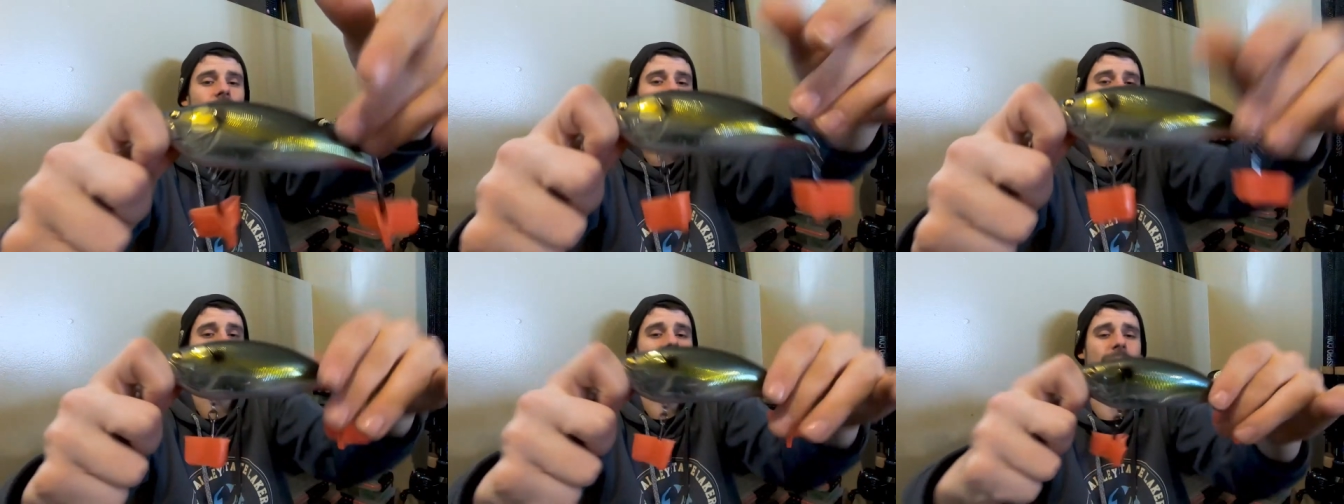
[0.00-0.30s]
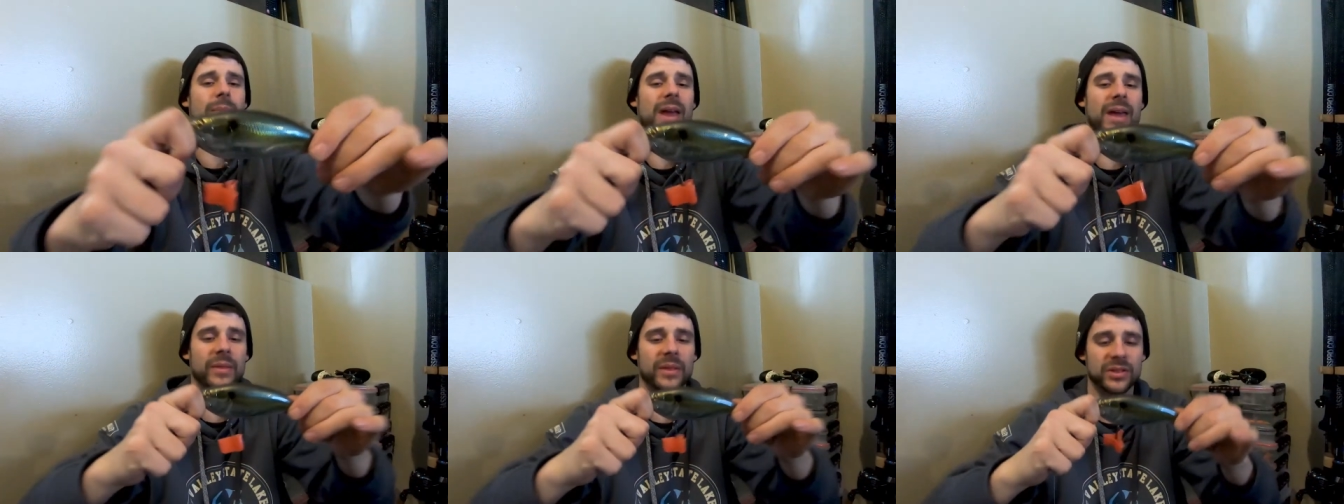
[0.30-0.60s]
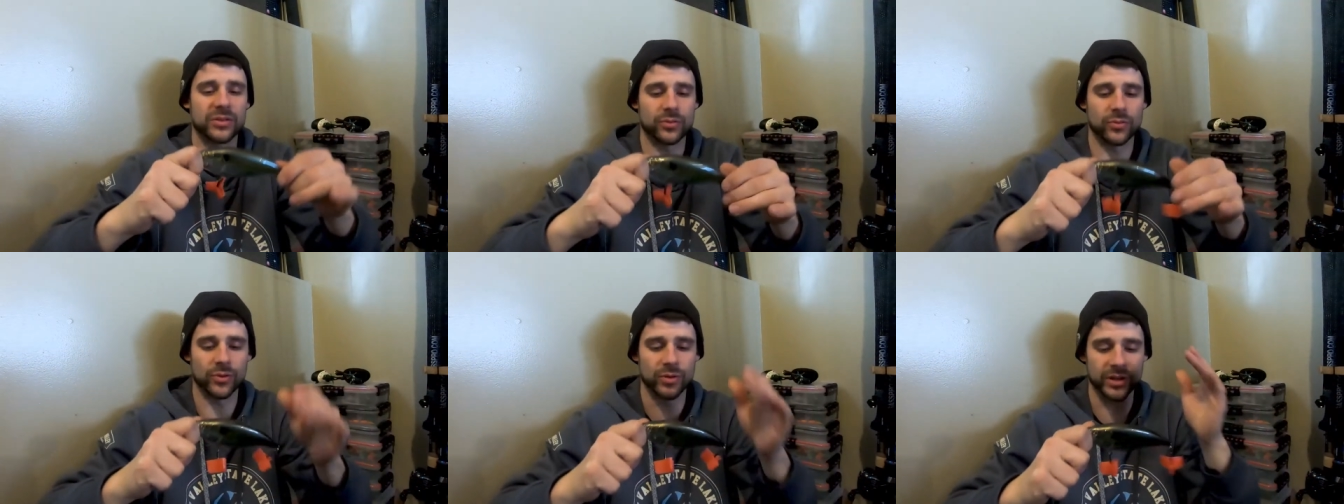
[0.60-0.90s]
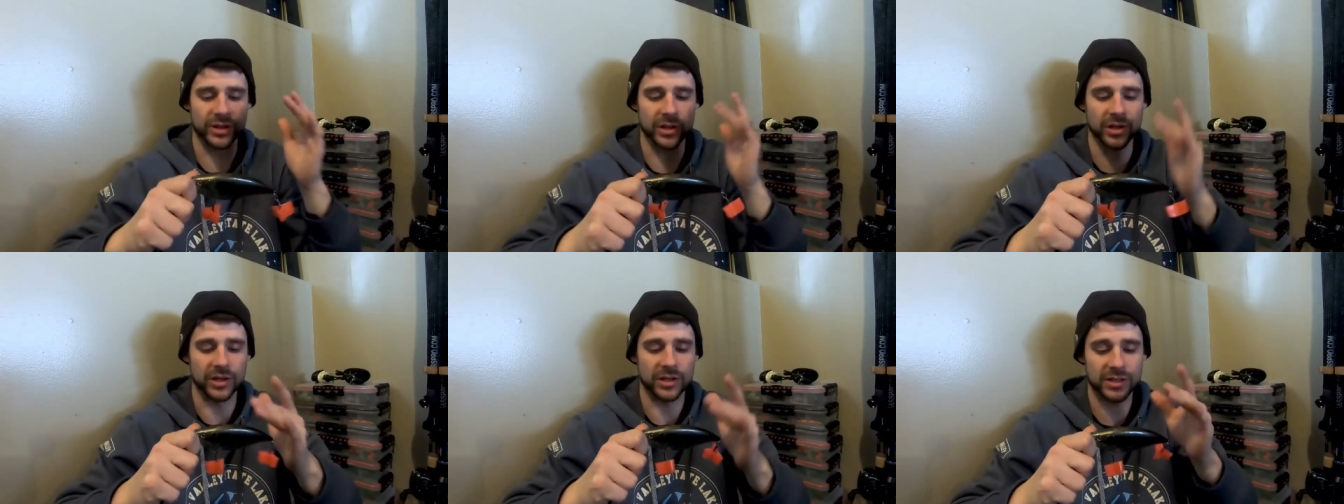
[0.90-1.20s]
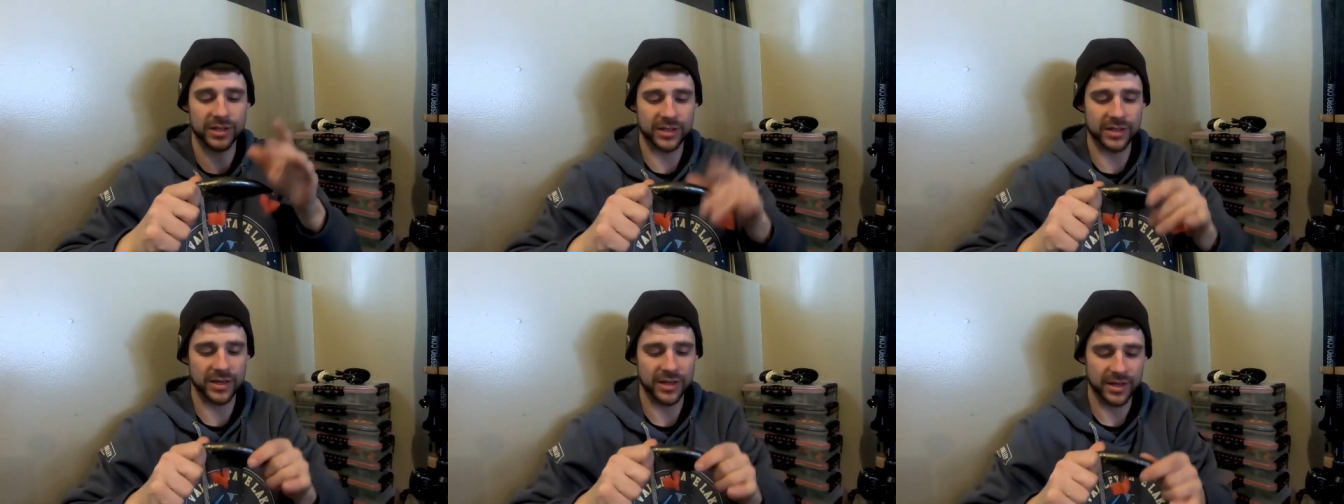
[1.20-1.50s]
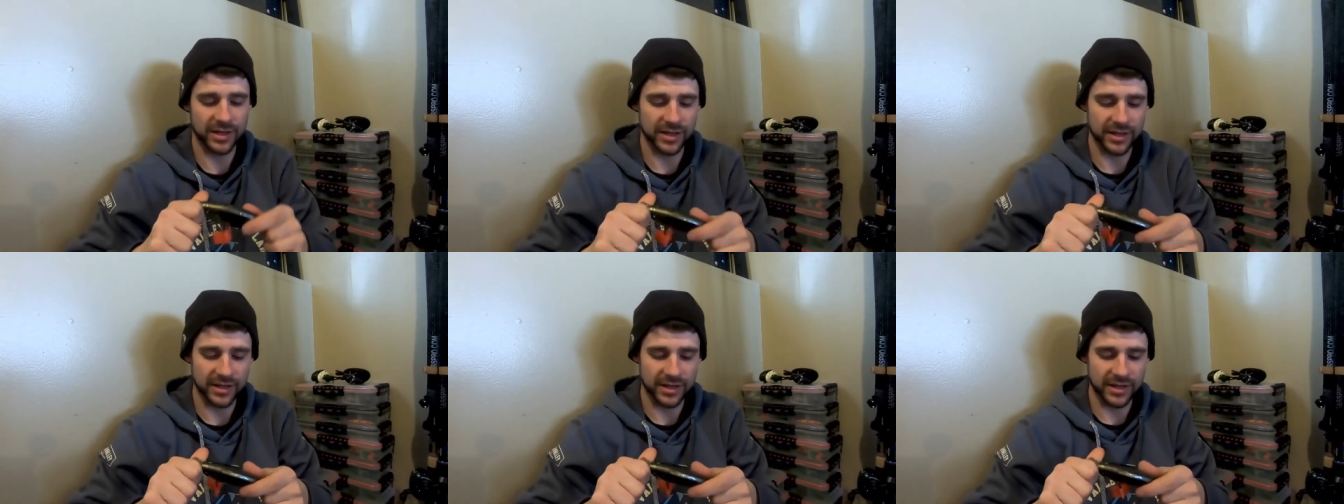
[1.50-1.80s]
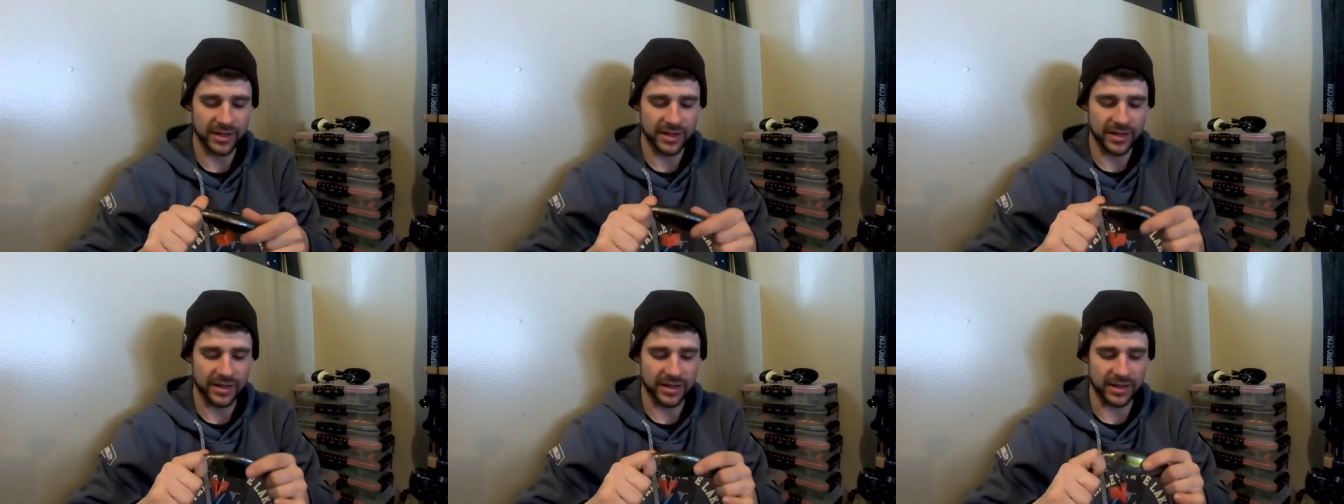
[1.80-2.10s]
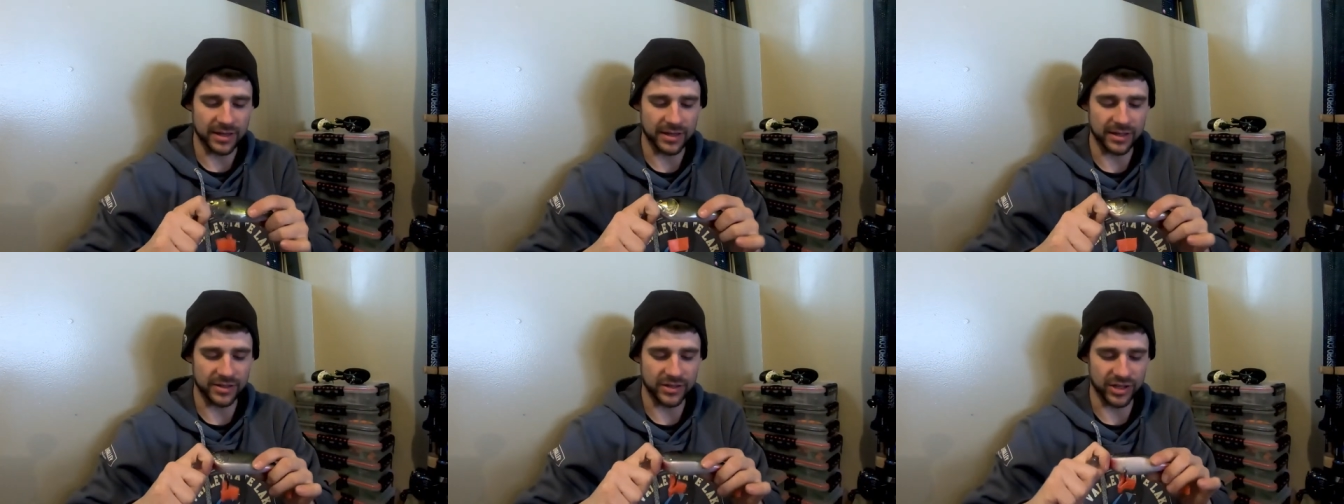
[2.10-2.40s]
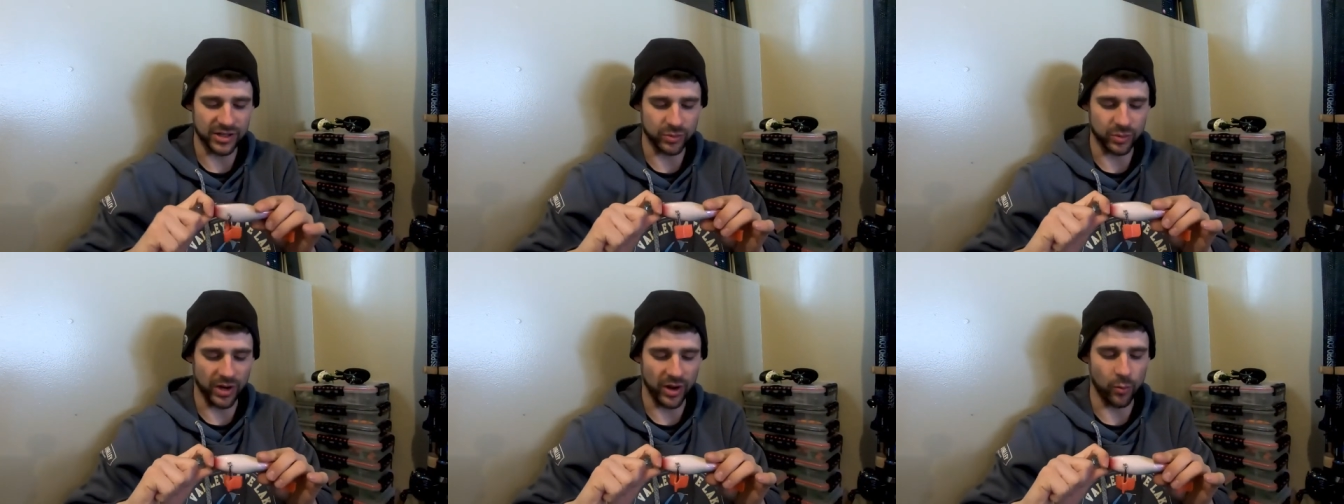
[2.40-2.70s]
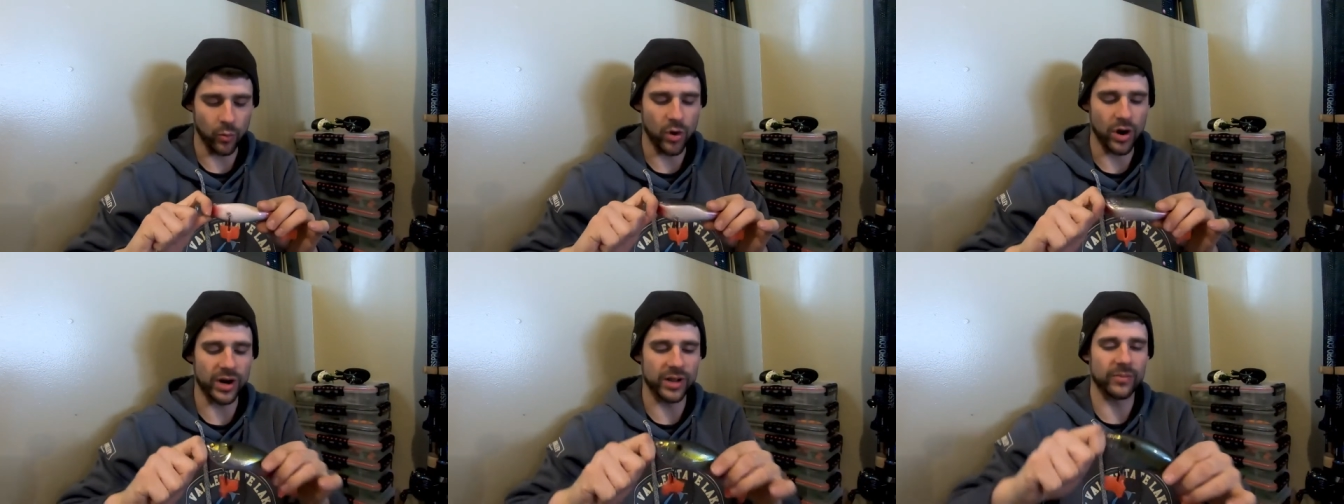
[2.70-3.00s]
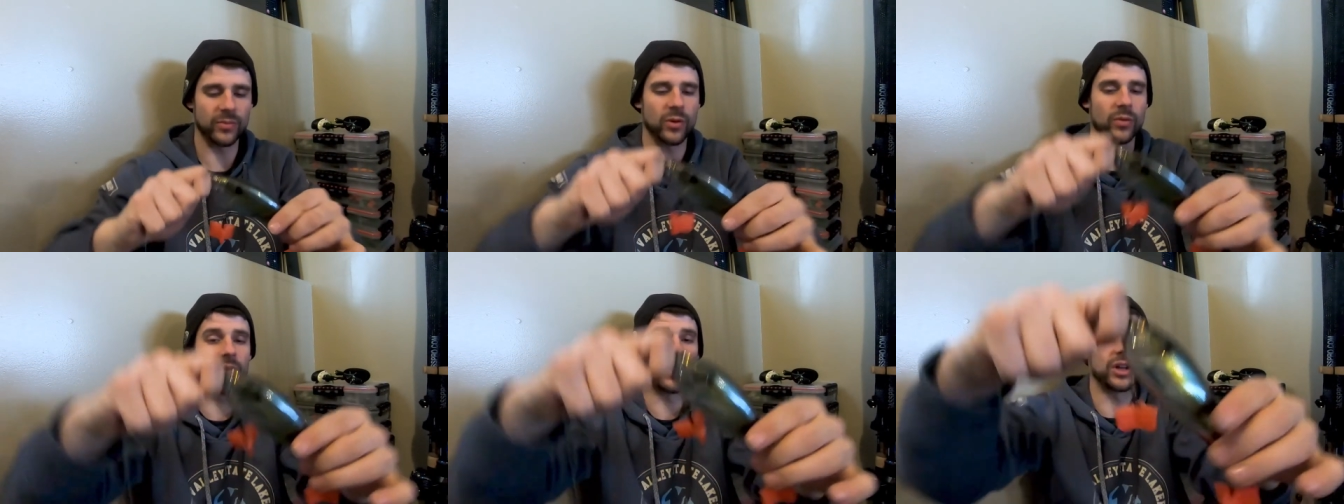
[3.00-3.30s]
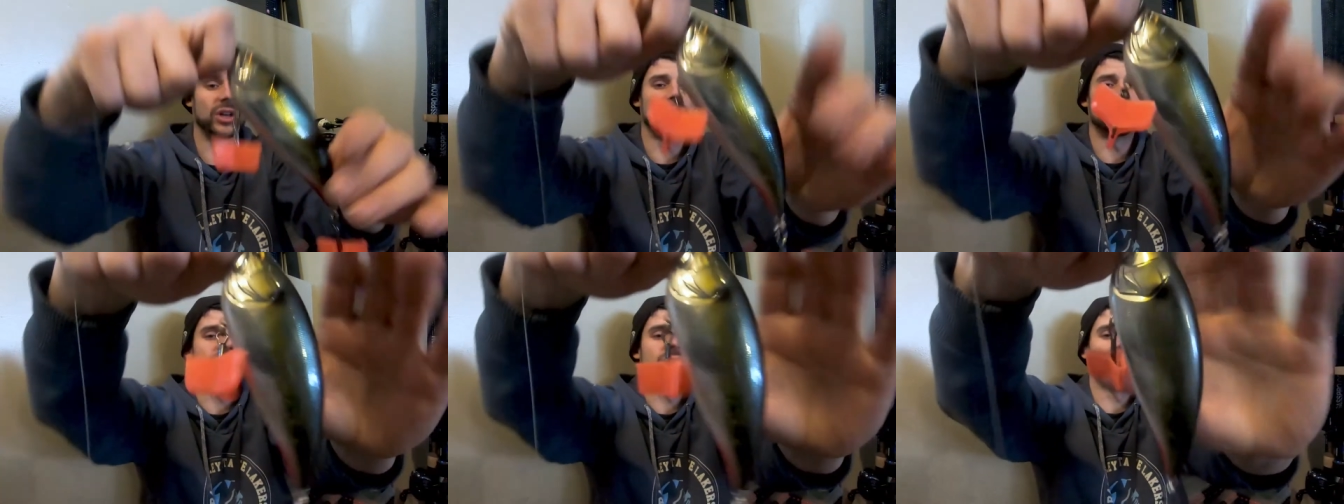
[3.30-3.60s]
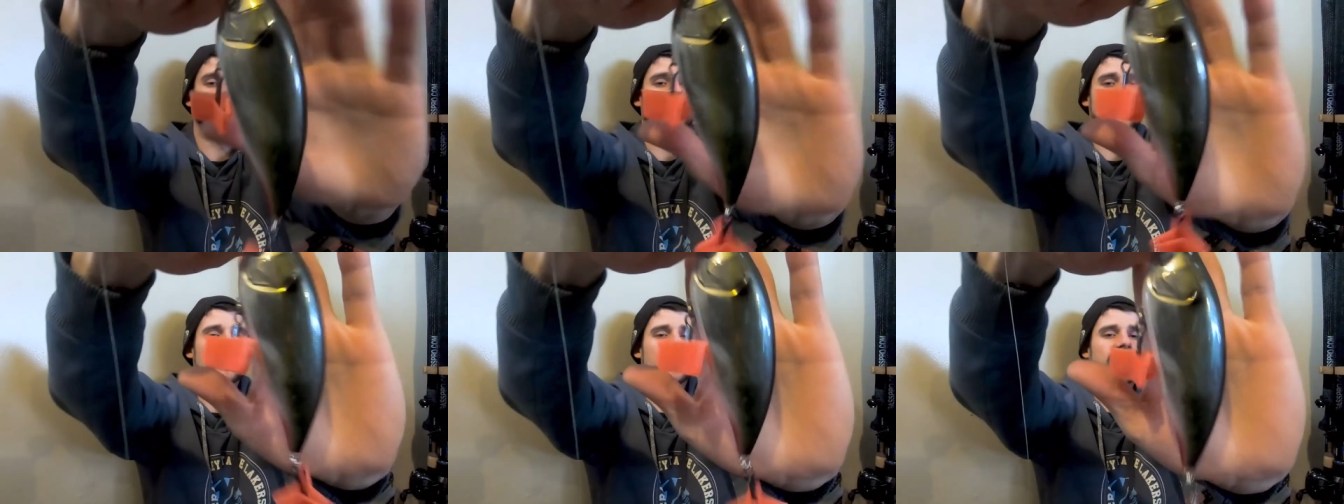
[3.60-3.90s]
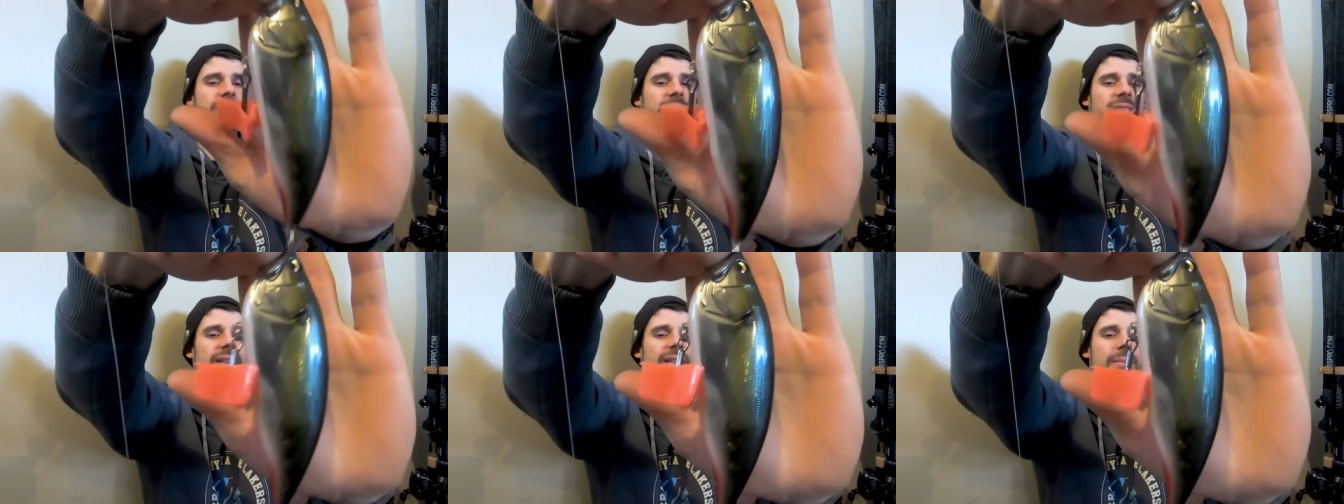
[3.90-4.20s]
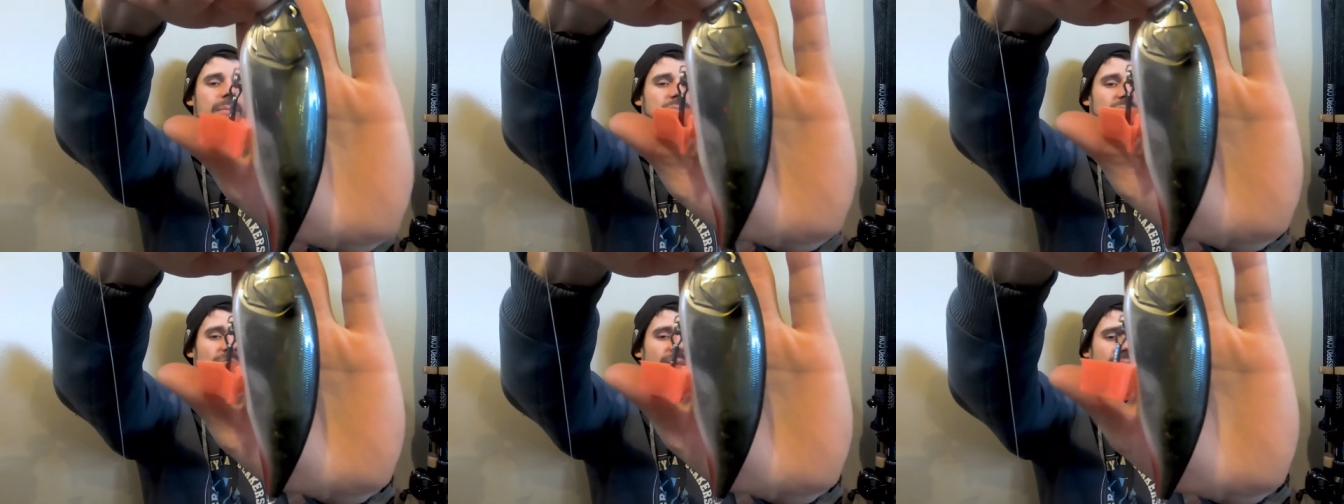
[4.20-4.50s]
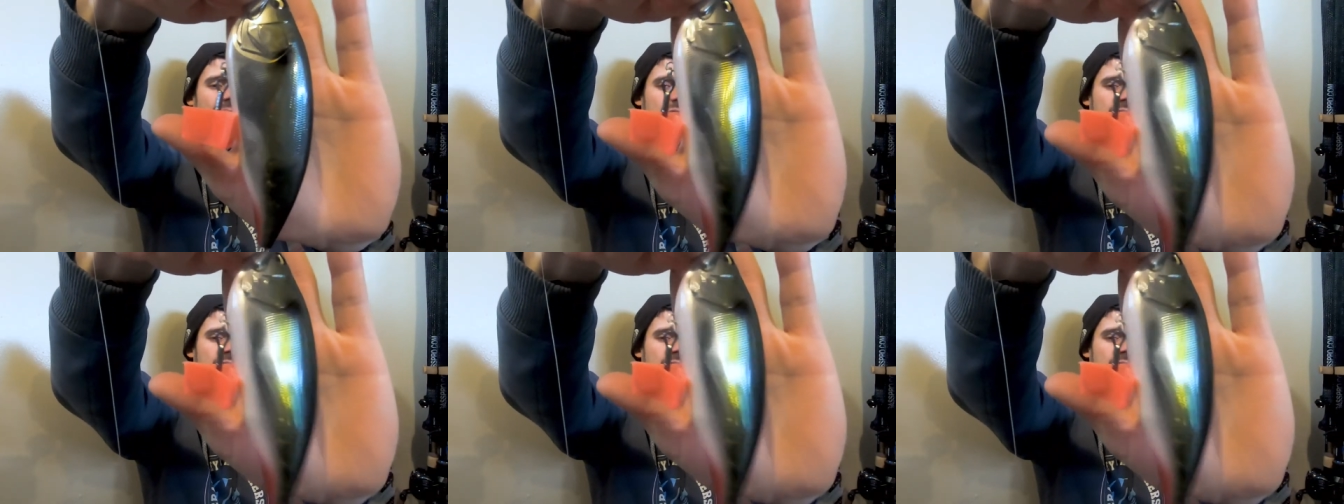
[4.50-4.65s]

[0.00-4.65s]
but this really looks just what I wanted. More of like a deadly black